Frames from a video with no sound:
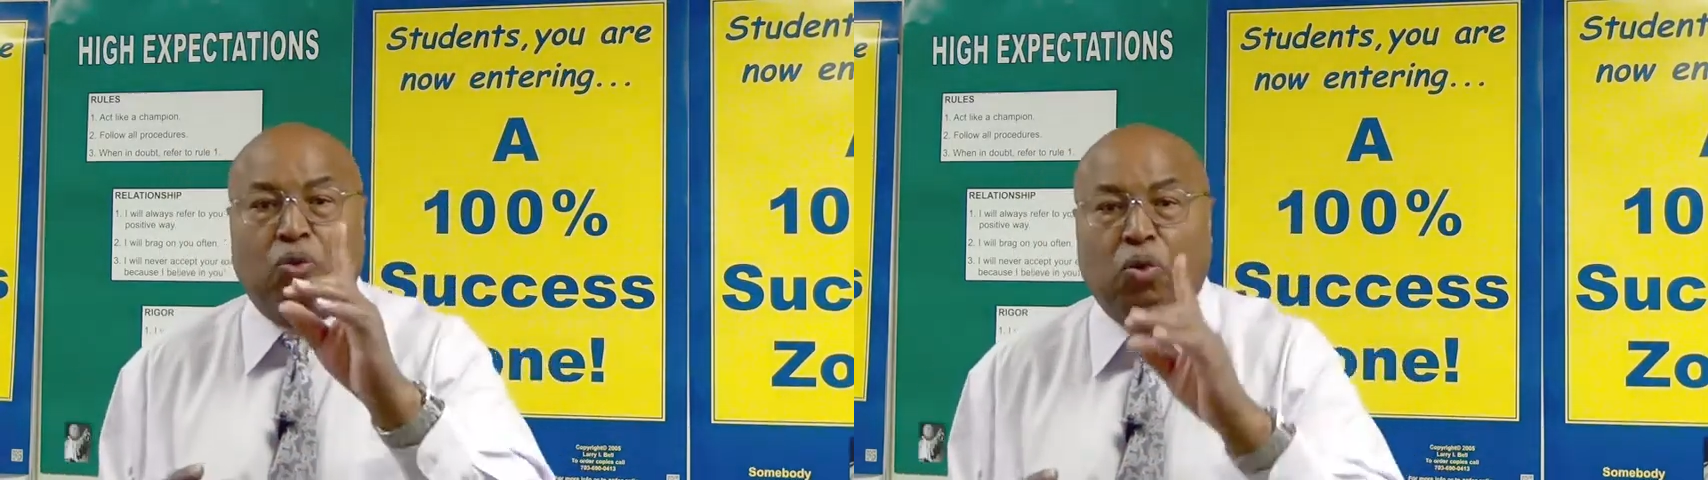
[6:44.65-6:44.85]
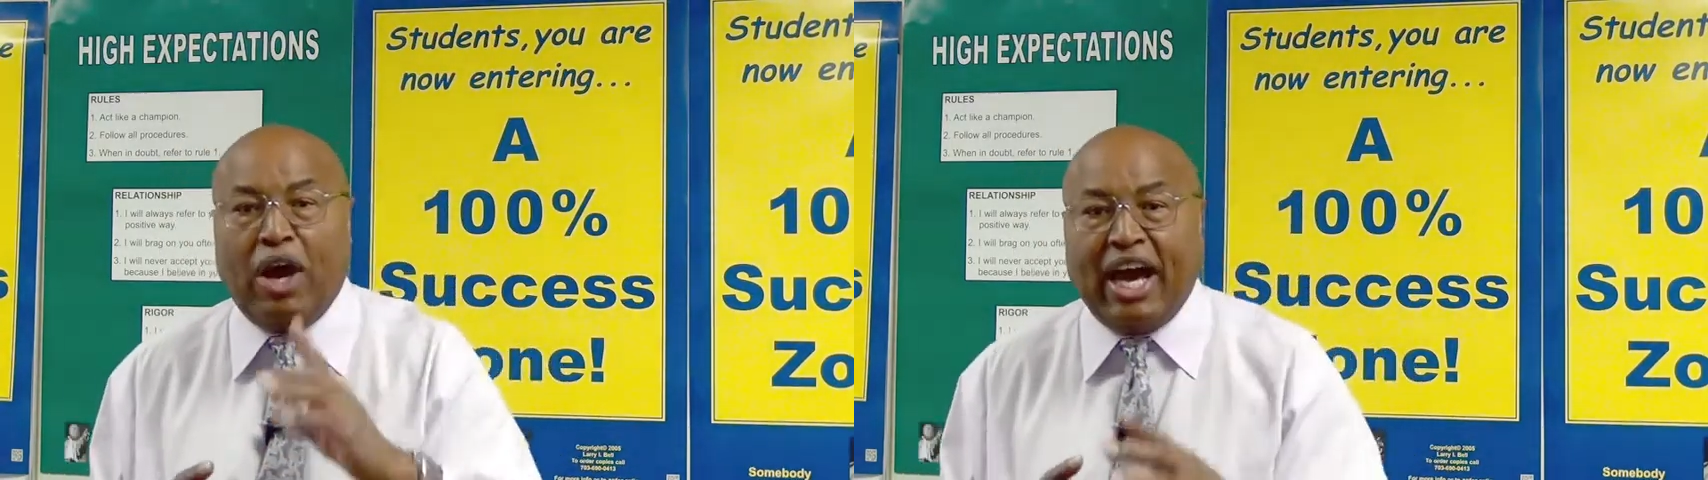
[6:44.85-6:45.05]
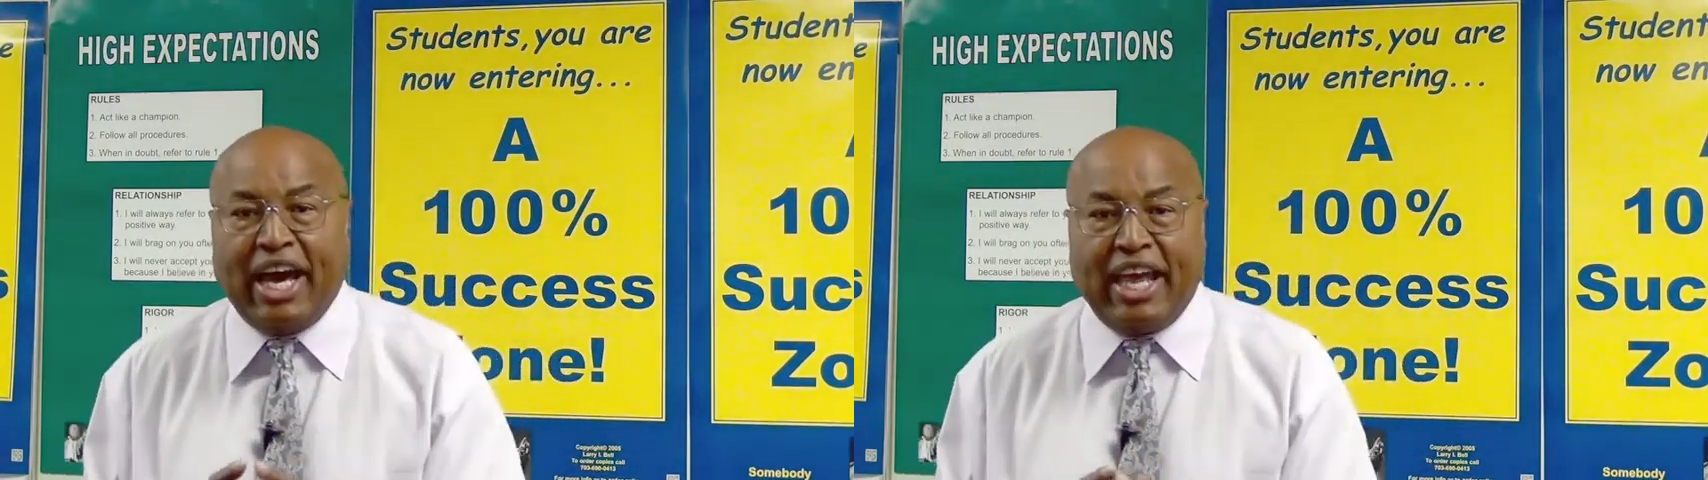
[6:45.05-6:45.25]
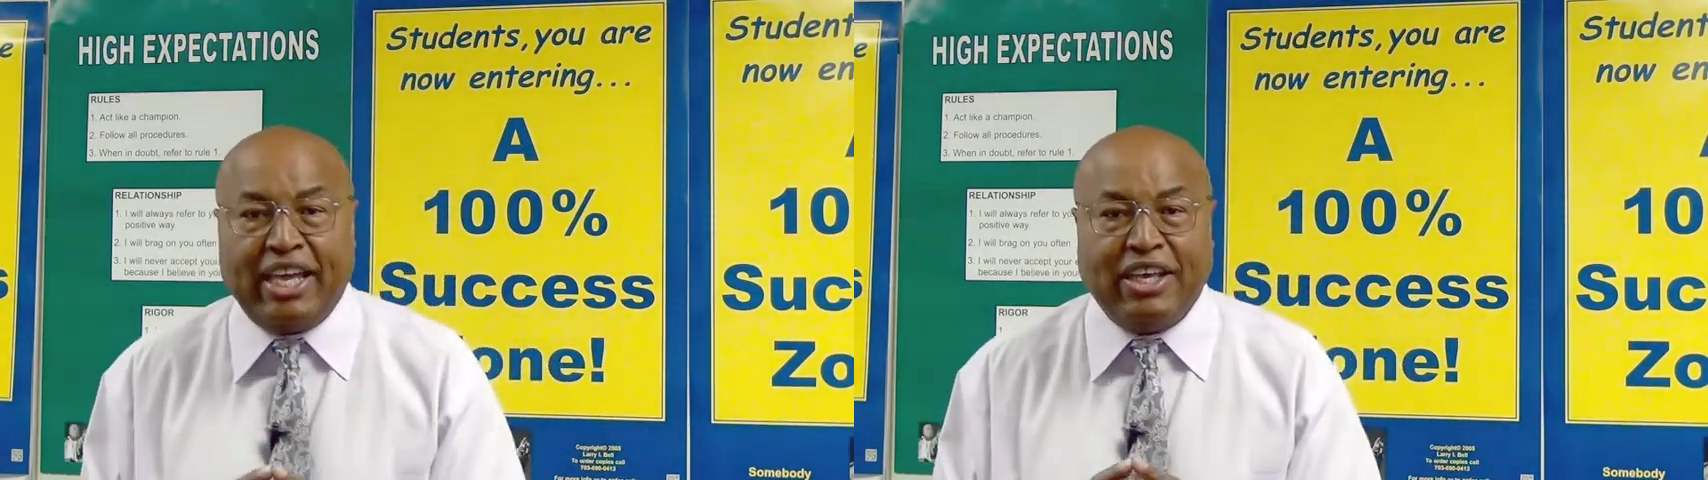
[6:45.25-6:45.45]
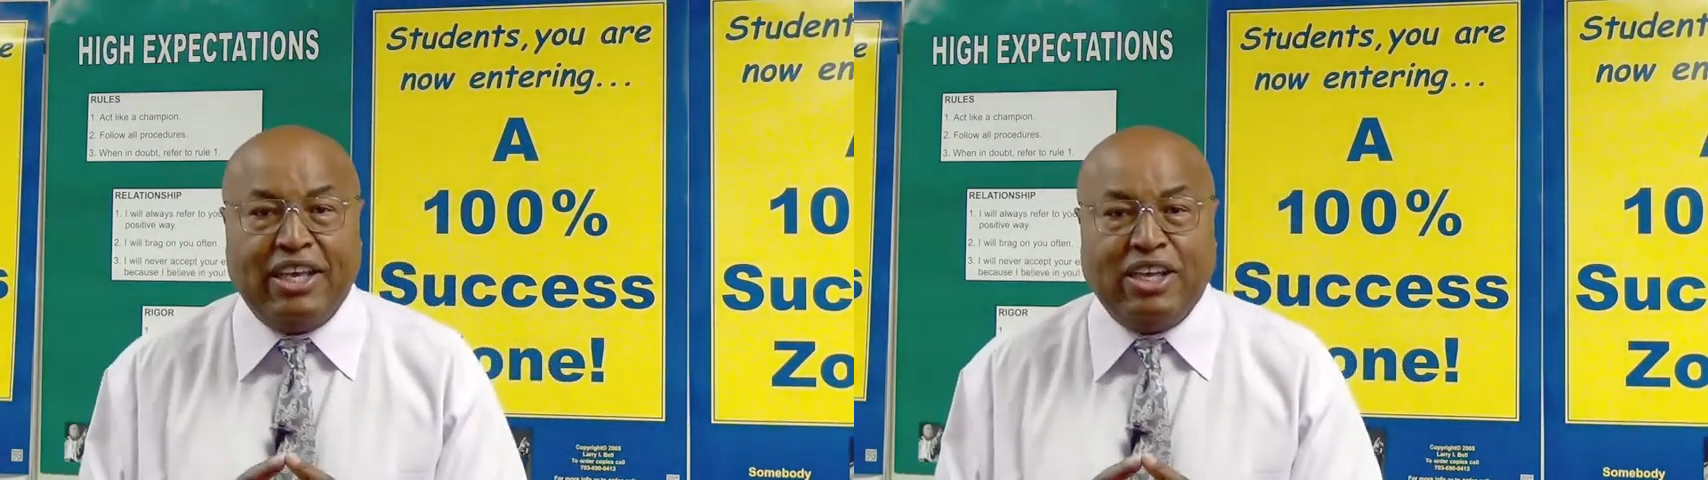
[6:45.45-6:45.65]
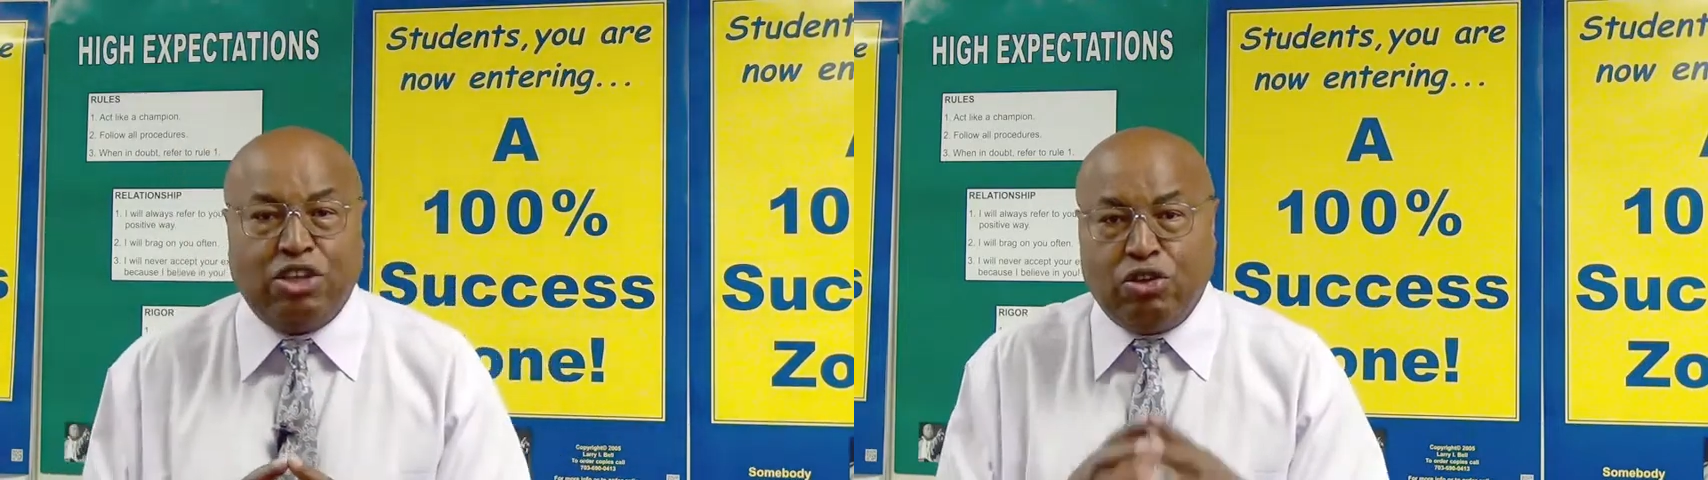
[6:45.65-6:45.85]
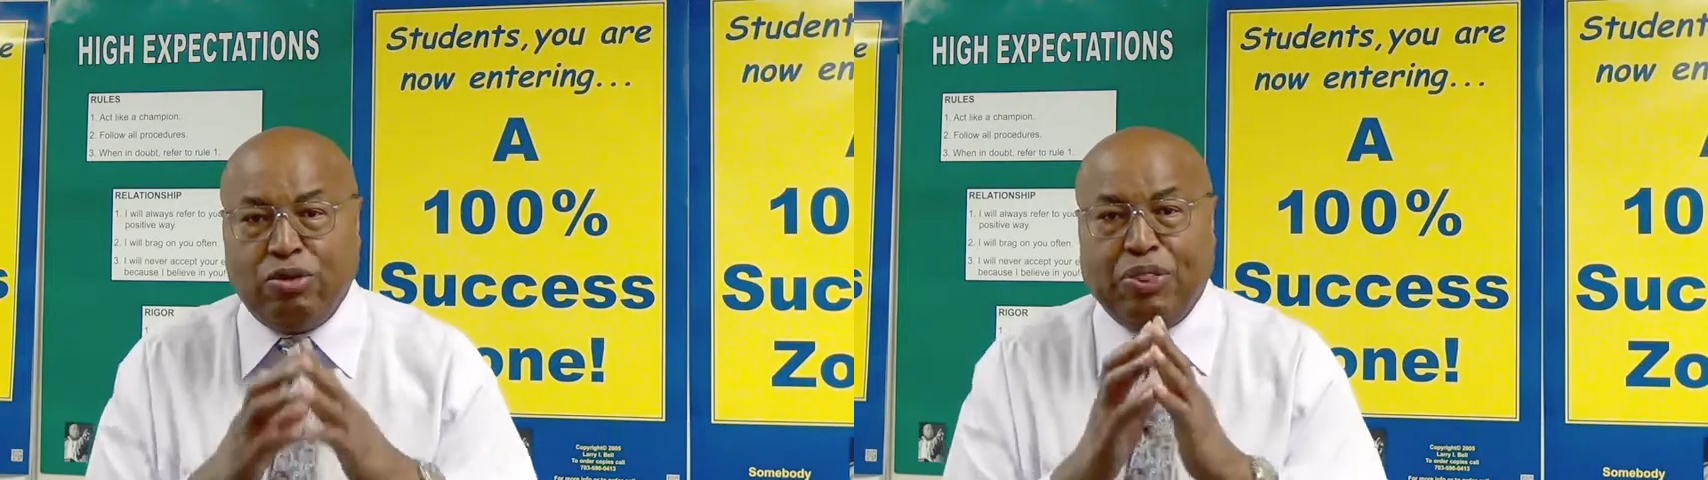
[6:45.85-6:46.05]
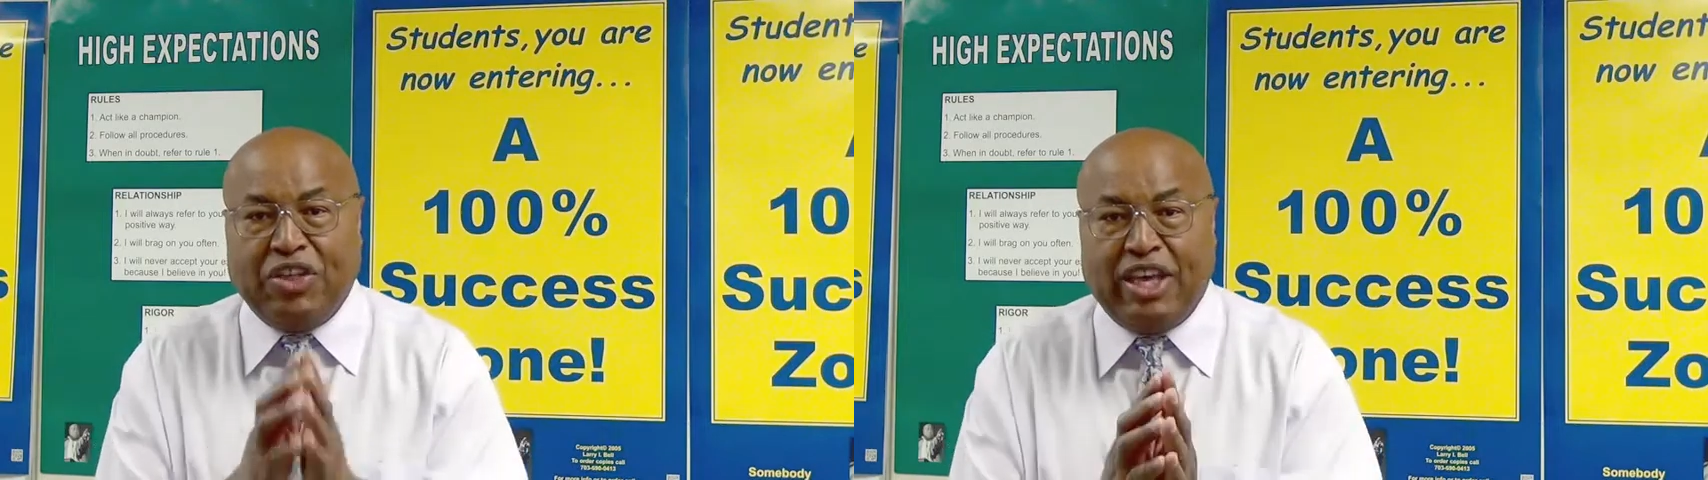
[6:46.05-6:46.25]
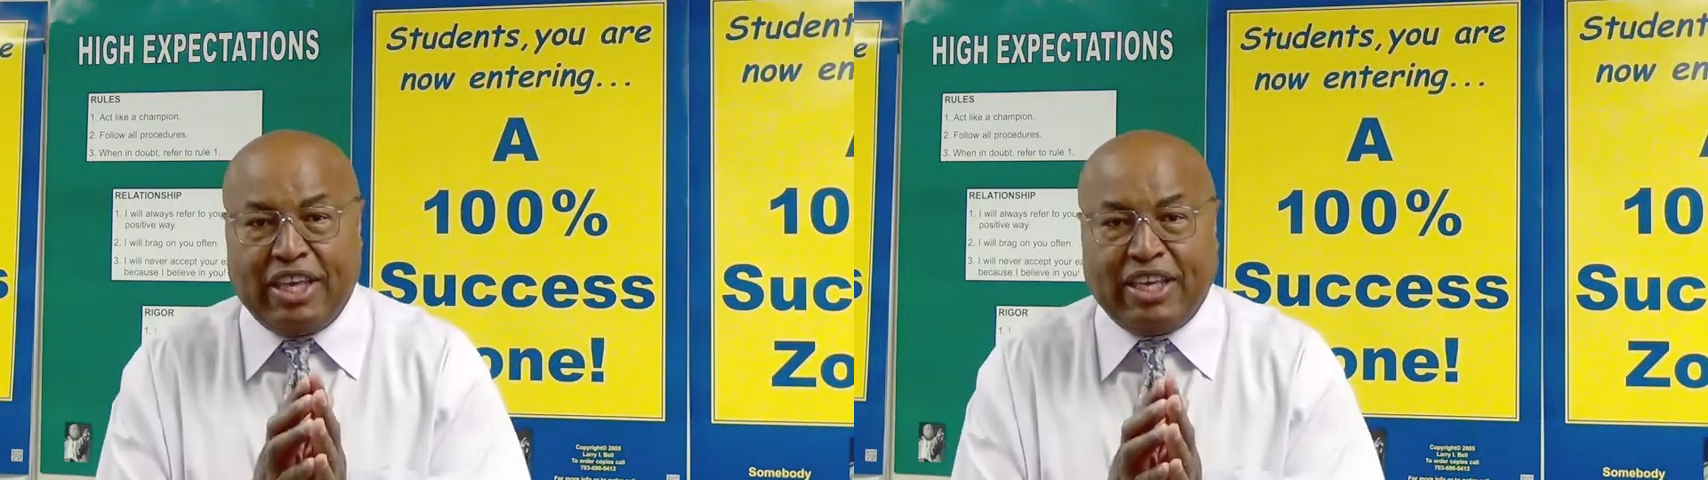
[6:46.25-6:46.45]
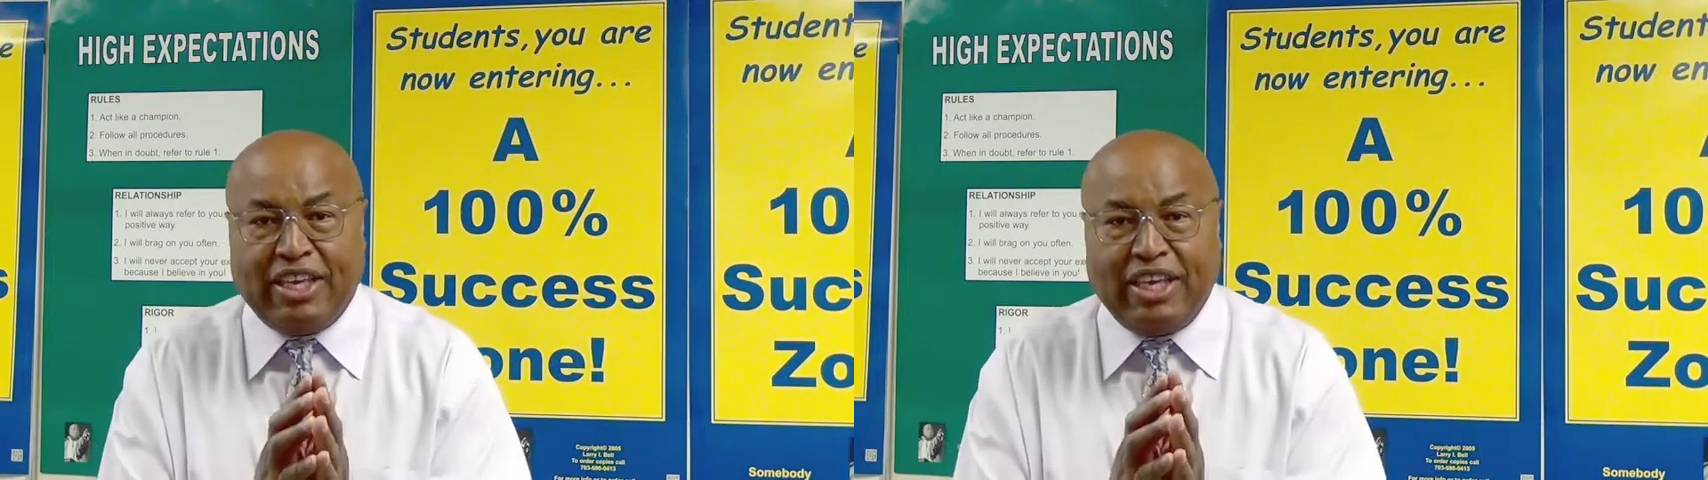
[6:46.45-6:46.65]
why do you
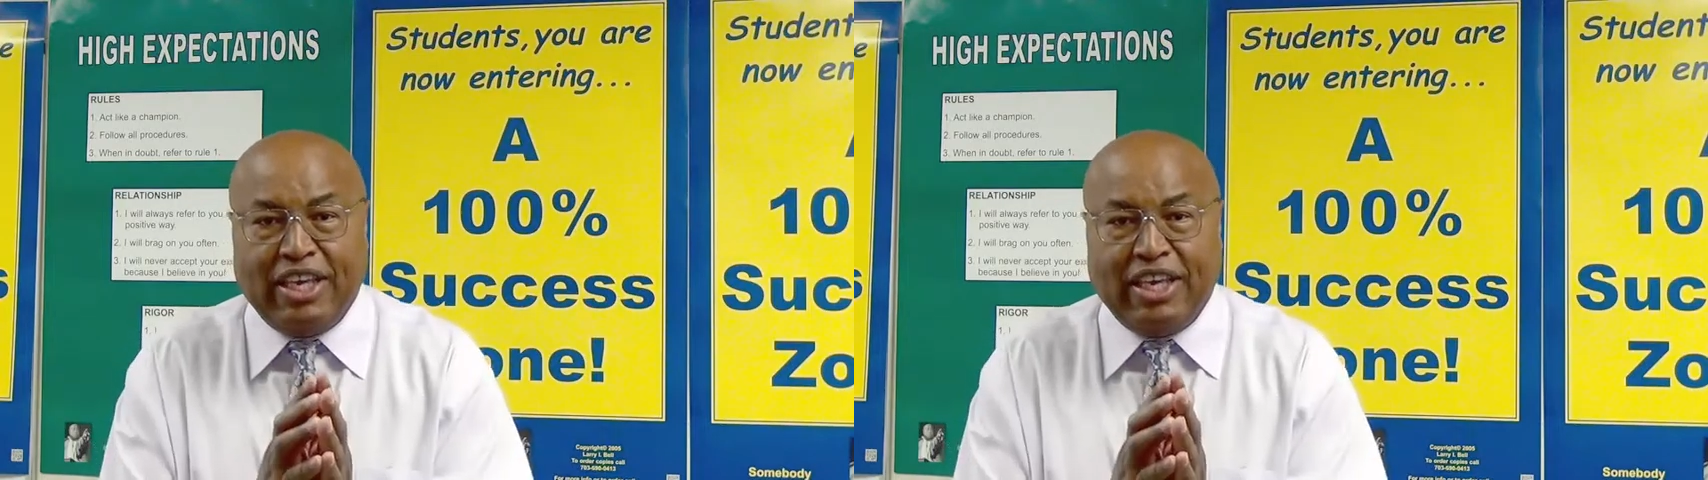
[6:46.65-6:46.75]
think